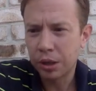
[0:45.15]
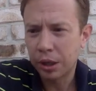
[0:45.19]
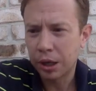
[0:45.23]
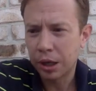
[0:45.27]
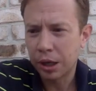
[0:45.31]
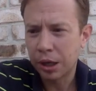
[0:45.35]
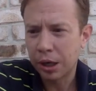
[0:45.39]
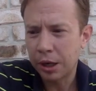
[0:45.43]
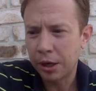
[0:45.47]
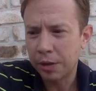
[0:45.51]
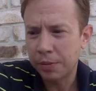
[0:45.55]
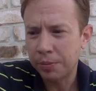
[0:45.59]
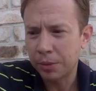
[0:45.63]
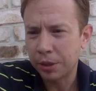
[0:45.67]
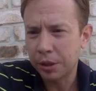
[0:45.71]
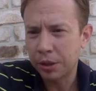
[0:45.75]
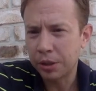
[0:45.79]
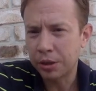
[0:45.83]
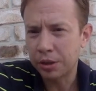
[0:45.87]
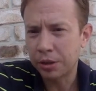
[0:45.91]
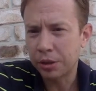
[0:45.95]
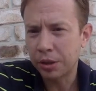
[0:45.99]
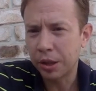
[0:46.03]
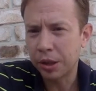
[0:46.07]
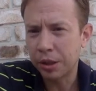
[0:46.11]
um,
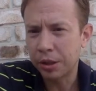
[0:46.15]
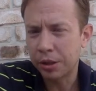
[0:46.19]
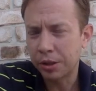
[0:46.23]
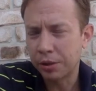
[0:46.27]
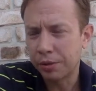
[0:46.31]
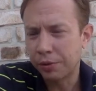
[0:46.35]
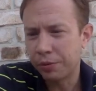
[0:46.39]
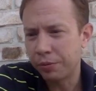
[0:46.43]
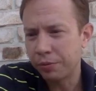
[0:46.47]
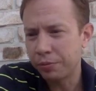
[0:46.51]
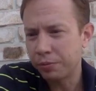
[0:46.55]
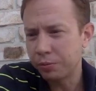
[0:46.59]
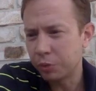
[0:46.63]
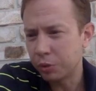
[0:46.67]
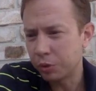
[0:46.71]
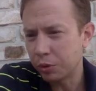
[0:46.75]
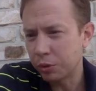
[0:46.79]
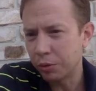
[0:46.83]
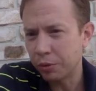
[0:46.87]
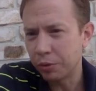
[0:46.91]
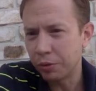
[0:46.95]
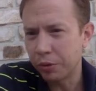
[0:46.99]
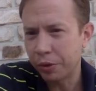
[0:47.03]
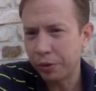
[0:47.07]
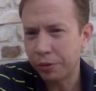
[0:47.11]
it's, it's a sort
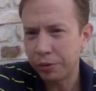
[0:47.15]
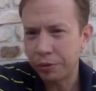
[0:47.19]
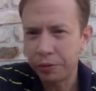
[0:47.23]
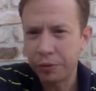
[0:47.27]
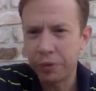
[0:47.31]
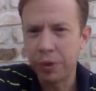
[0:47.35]
of a